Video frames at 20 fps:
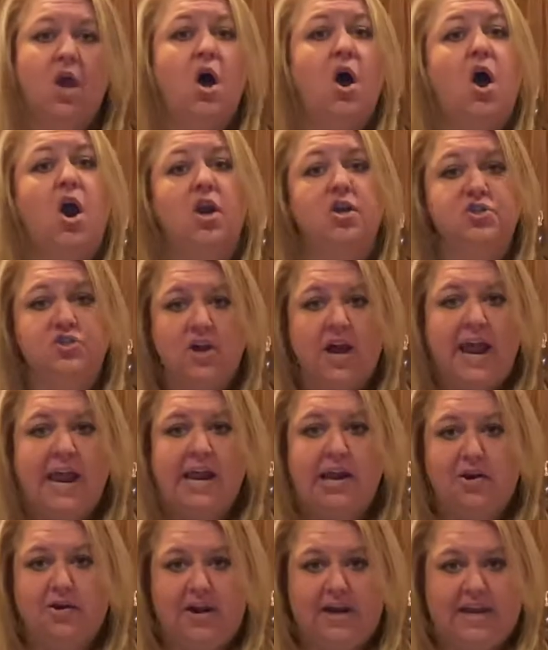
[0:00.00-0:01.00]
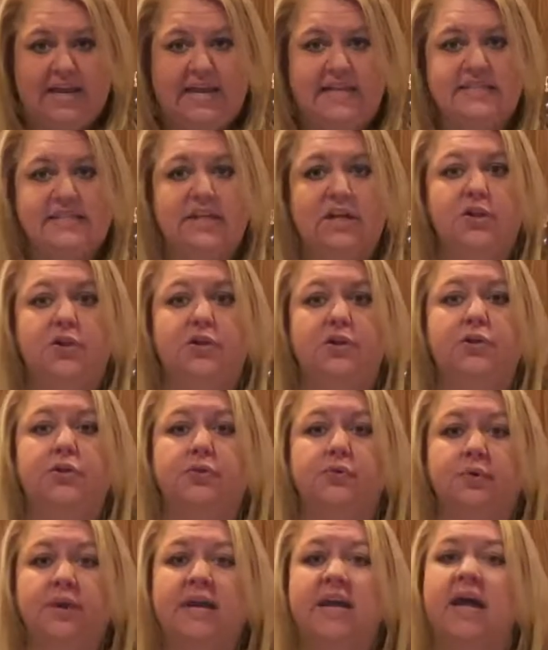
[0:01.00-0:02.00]
Our dry ingredients include
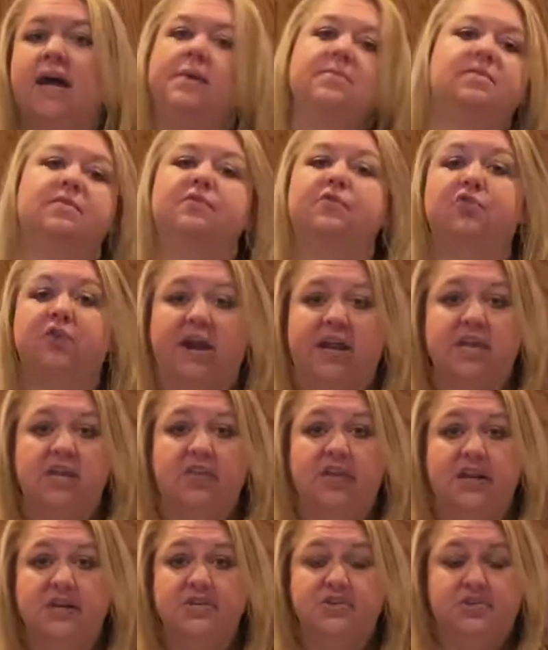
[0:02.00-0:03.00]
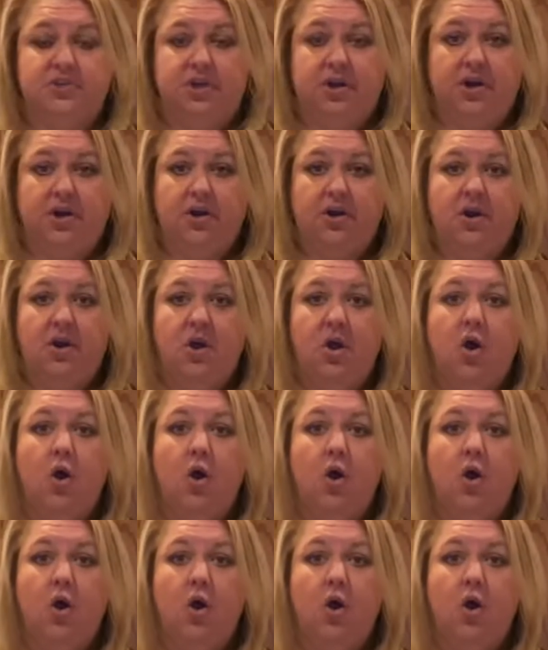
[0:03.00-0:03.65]
3 cups of granulated sugar,